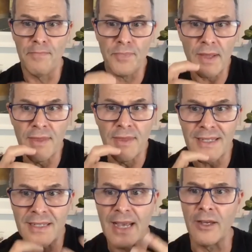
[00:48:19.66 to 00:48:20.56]
The
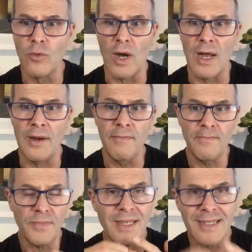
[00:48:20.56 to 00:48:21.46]

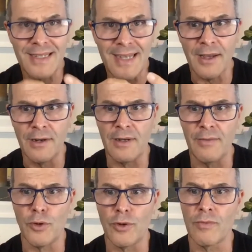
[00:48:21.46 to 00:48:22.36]
second
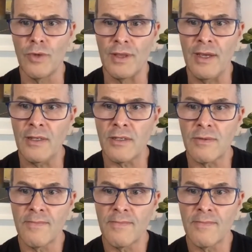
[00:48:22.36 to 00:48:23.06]
important with this